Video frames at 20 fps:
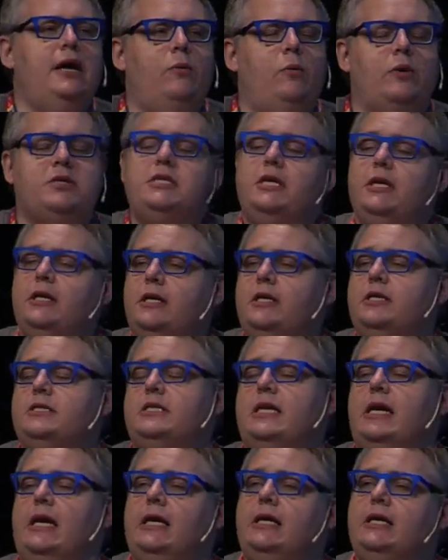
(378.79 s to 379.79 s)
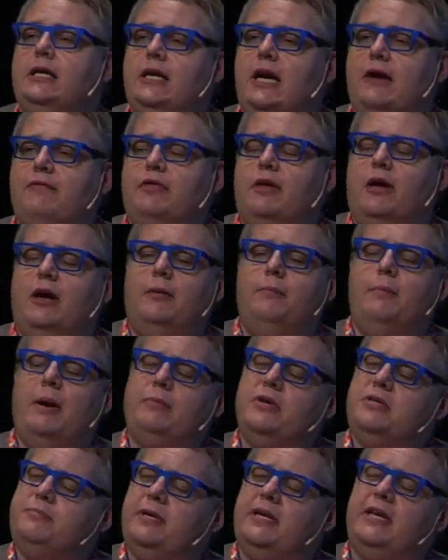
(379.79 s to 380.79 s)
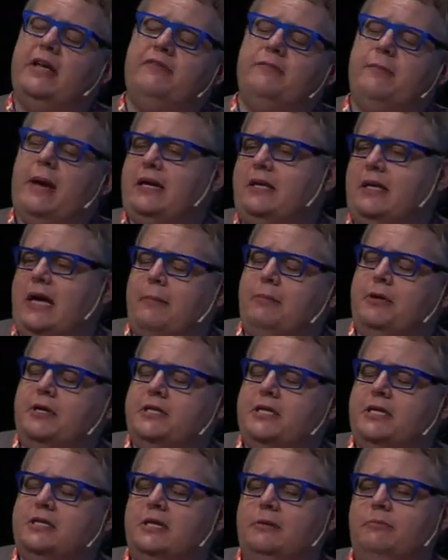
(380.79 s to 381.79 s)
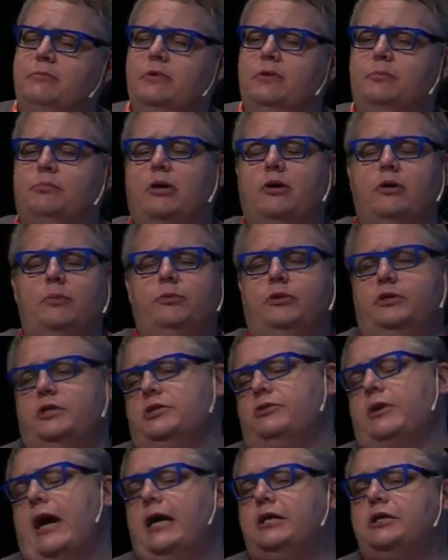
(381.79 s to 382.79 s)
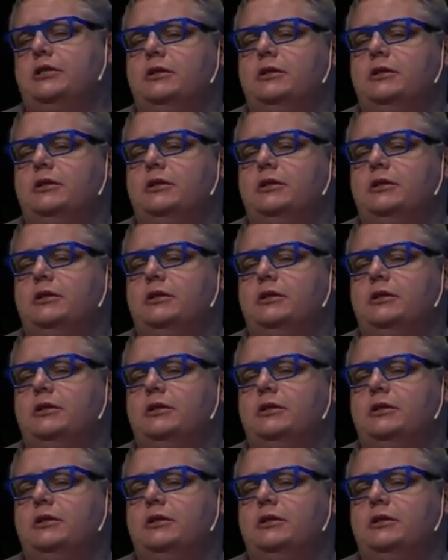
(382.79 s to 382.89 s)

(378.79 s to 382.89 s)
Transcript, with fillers: What's he going to see? If the memory's been given back to the operating system, the program will just crash.